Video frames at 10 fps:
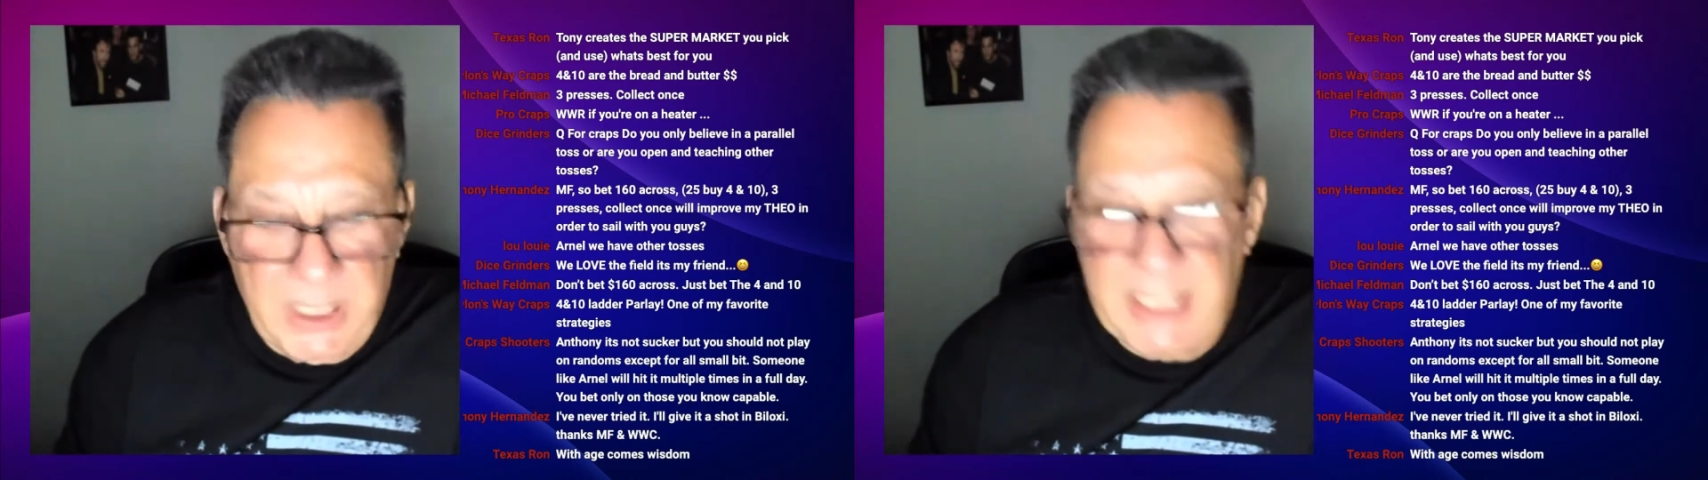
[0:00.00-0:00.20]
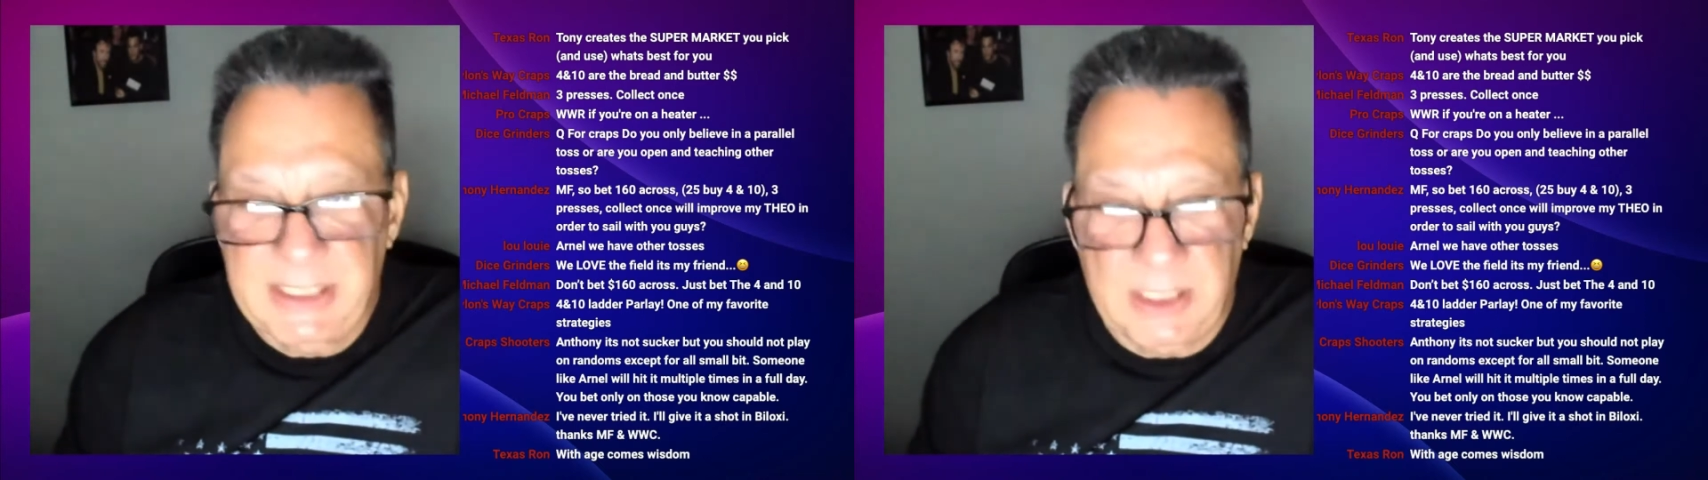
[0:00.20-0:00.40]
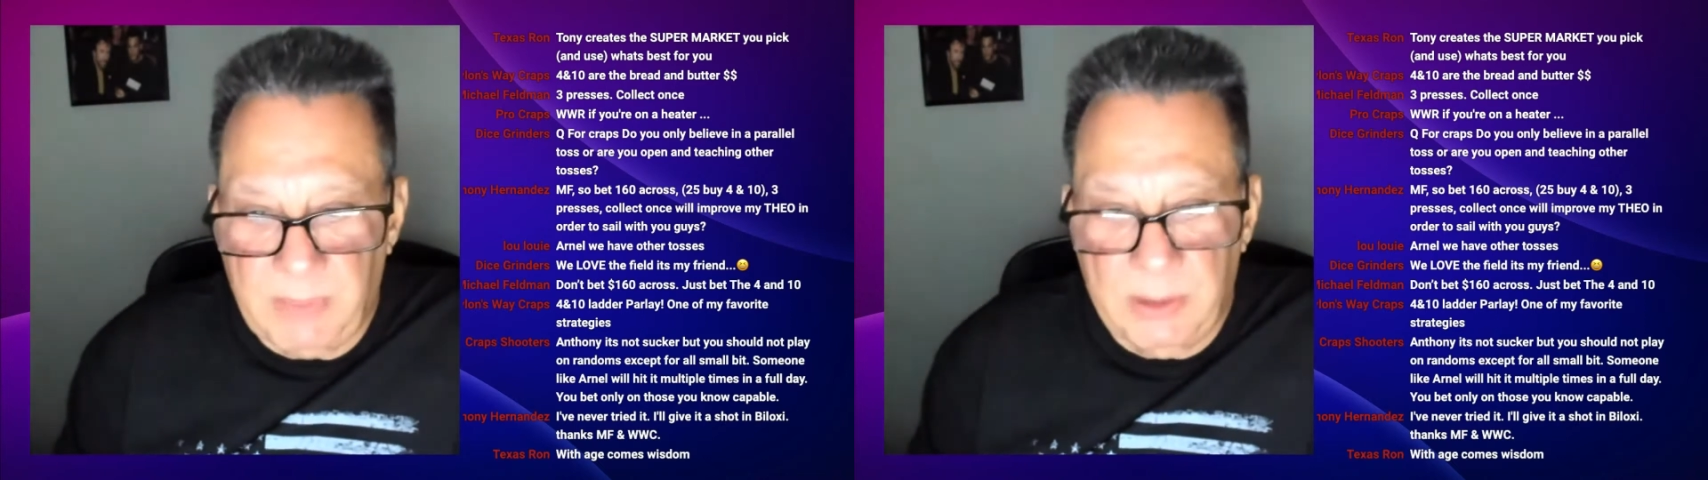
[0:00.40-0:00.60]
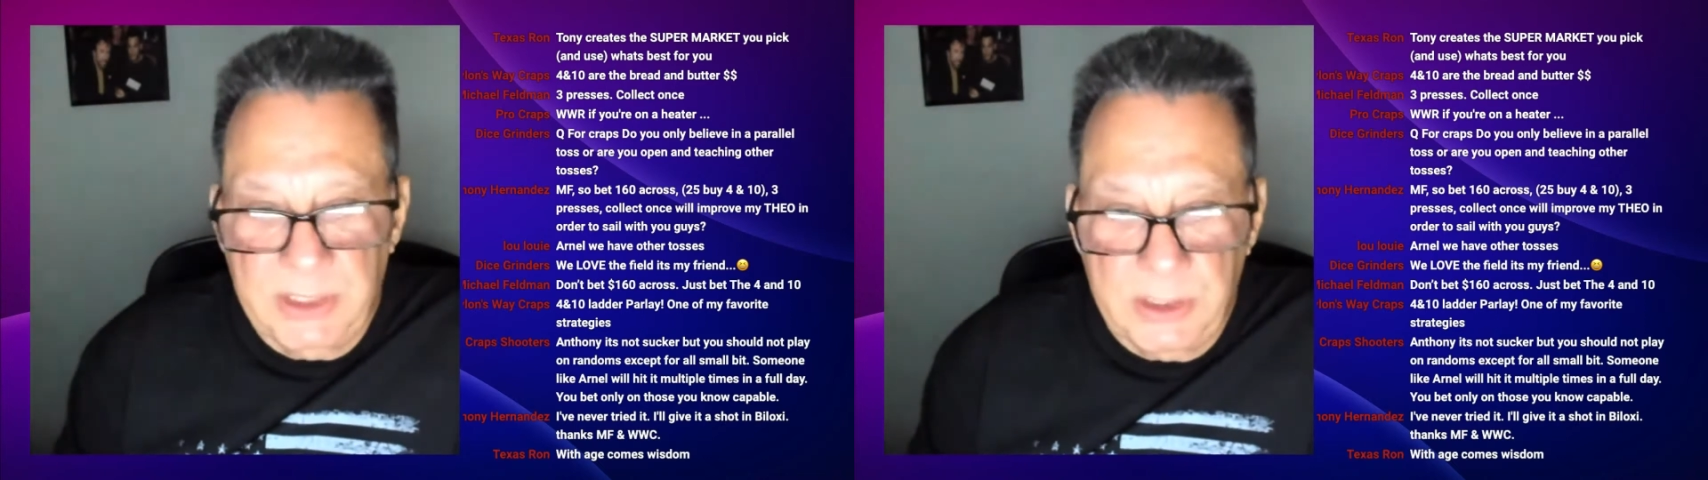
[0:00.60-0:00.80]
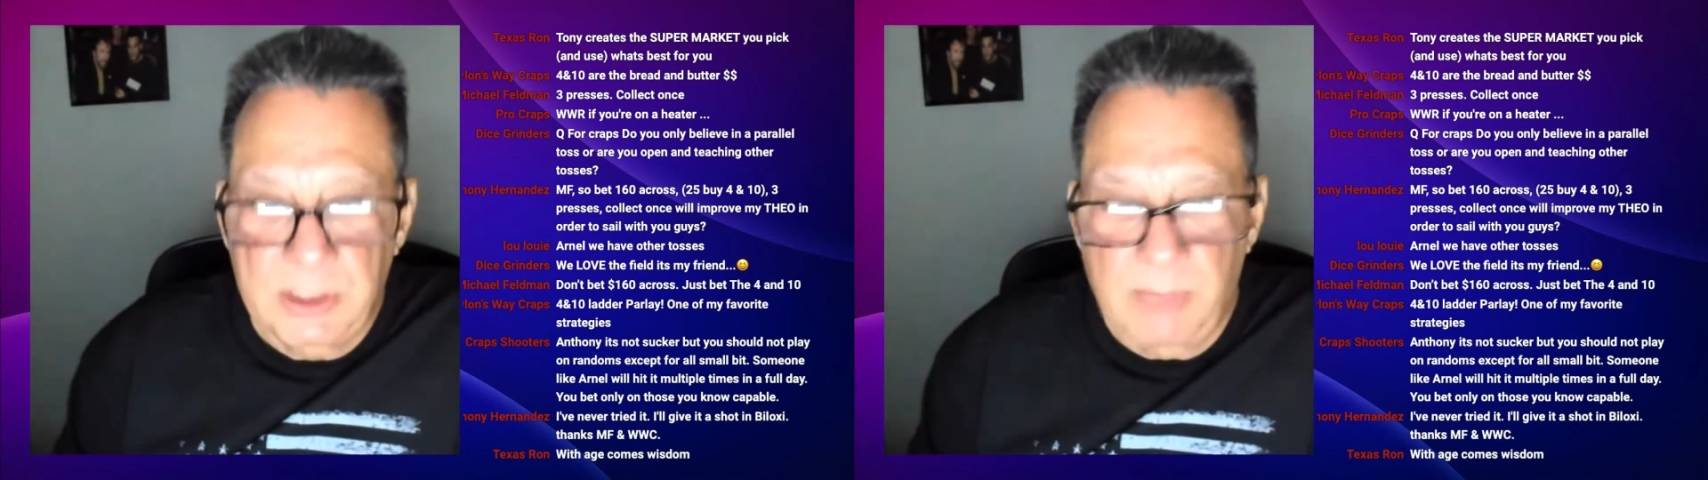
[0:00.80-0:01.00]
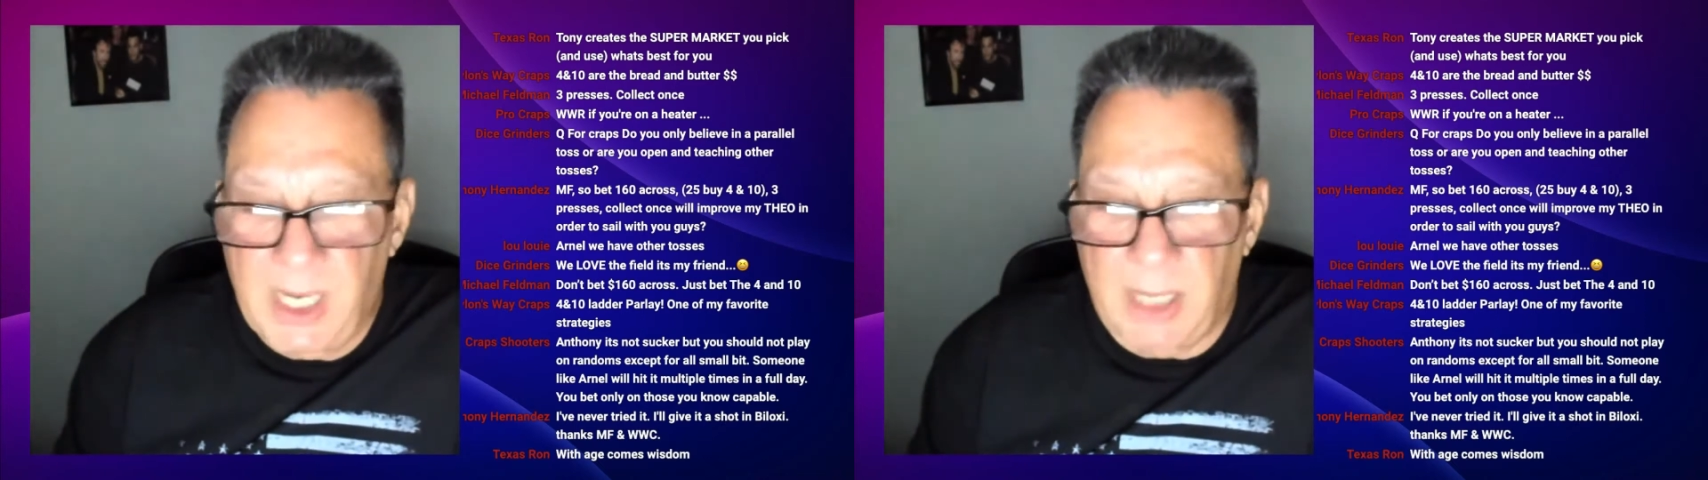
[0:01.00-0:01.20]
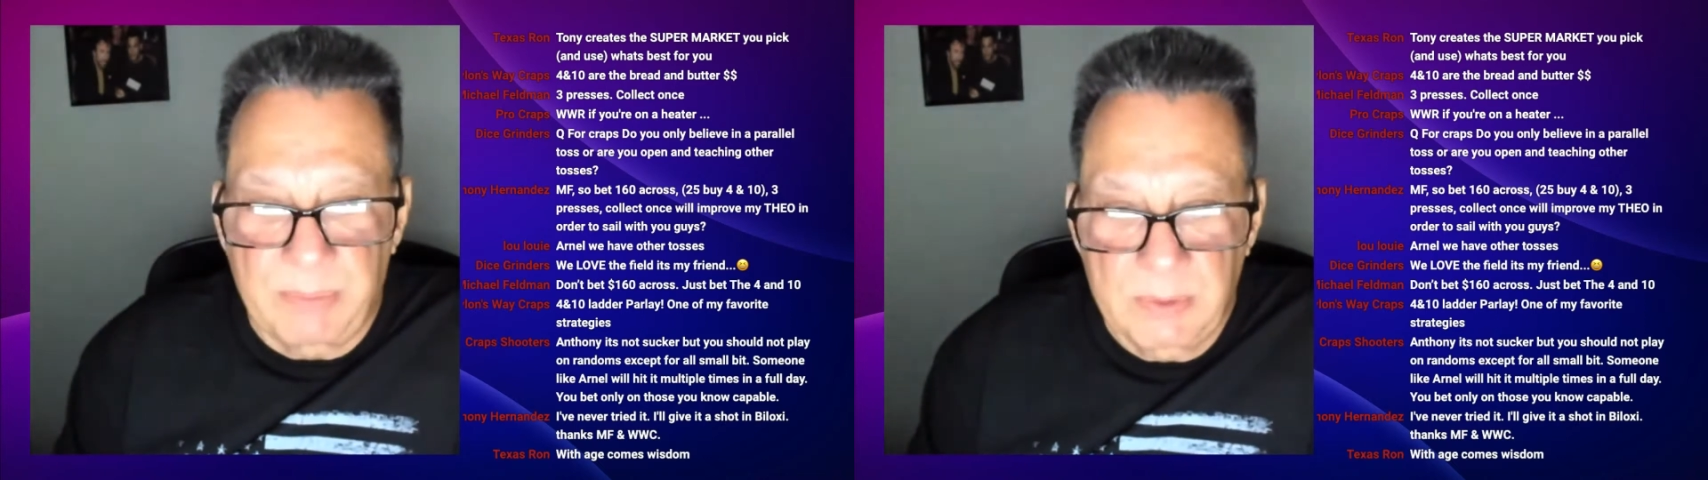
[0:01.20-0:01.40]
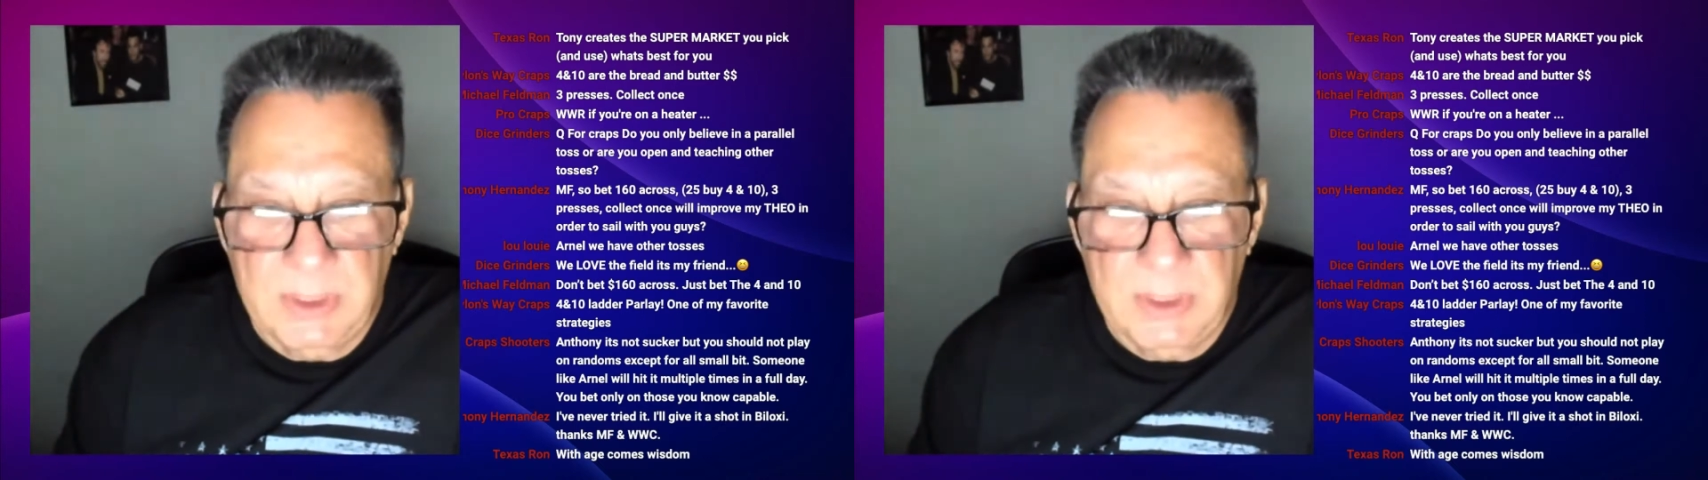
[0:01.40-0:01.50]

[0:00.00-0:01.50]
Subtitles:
place them. I'll use them up.